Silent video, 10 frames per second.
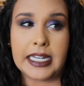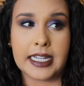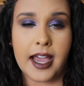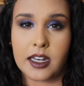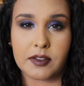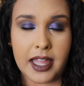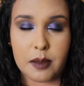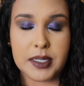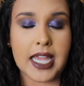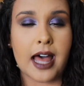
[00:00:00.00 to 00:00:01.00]
any kind of
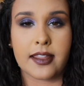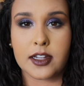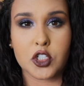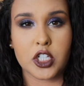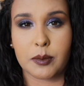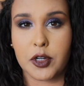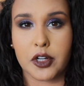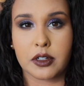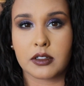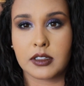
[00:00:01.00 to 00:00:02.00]
like metallic
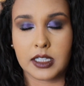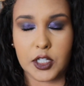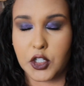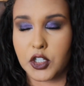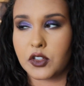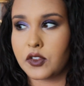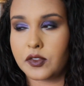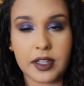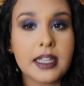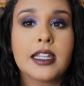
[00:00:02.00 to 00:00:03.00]
shimmer, glitter,
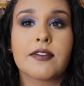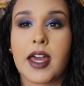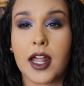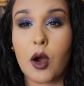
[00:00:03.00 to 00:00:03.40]
any of that.